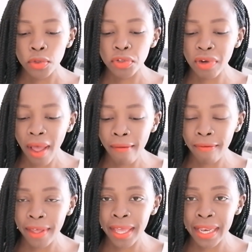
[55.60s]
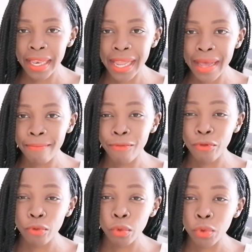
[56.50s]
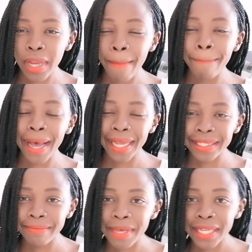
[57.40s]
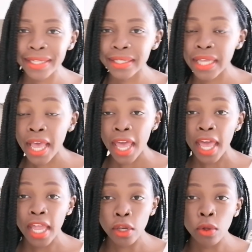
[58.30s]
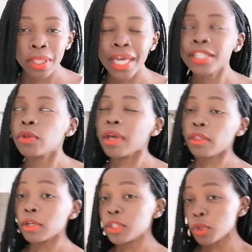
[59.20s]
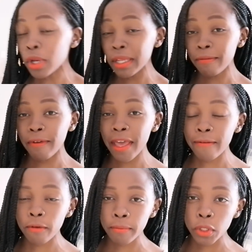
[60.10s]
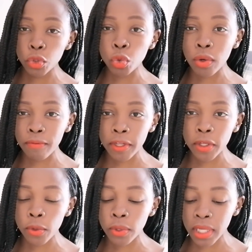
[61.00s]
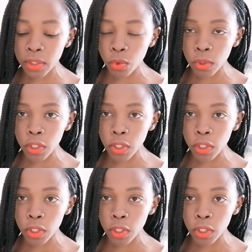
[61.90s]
travel, food, apartment, and all that. So I thought it's only fair for me to do a video that will,